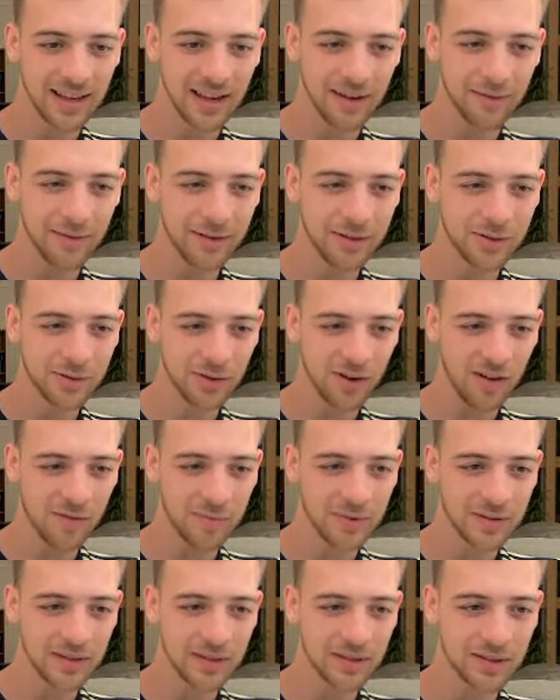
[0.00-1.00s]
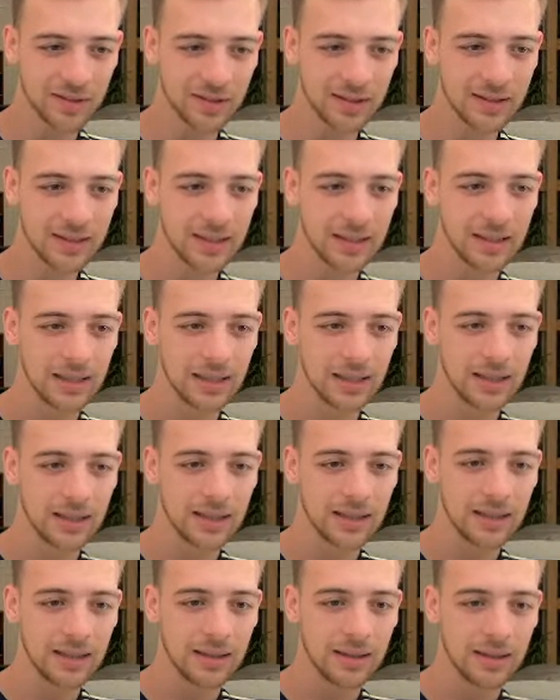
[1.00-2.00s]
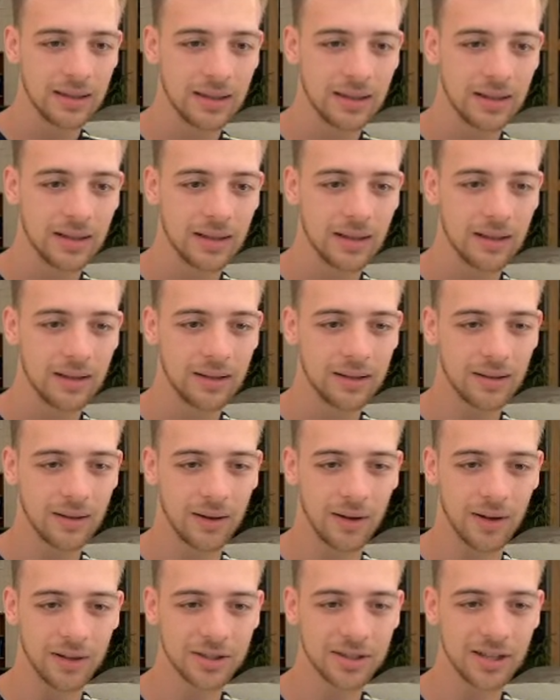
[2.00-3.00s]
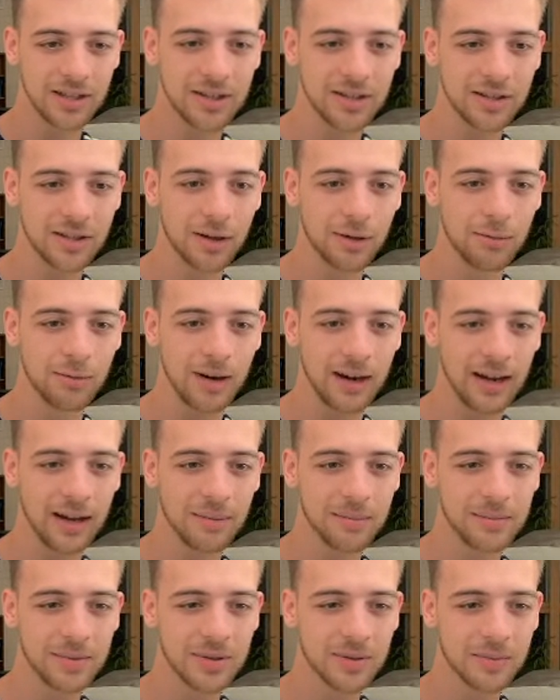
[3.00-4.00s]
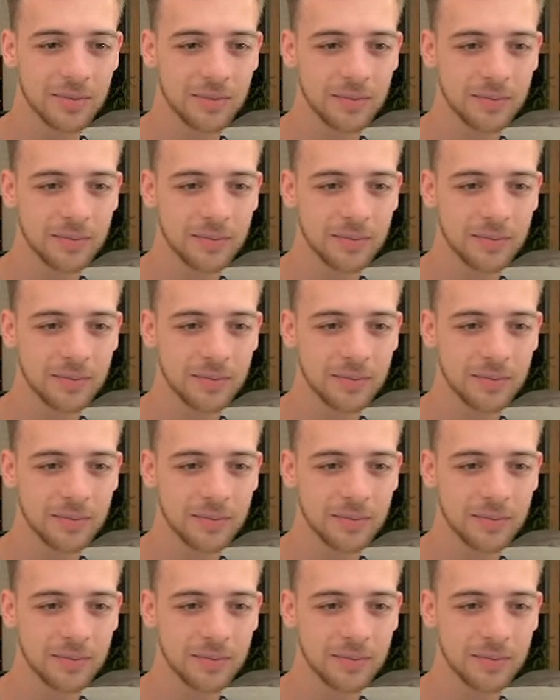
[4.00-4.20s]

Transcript: Average draft position. Gosh, should I just go Rams?